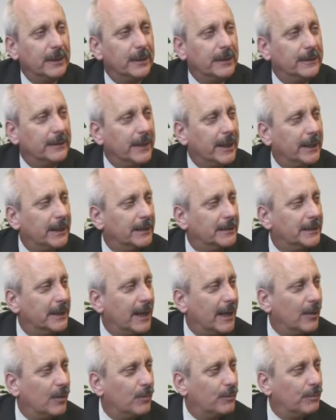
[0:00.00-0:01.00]
they can
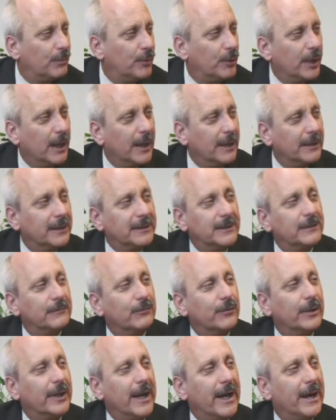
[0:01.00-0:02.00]
now put on a
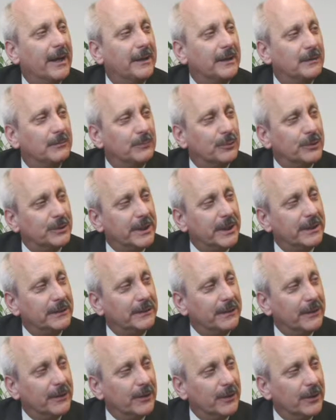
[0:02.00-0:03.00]
different hat and
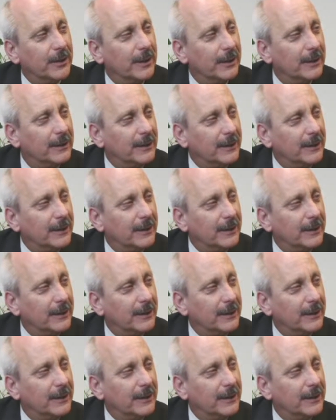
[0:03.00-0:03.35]
pretend they're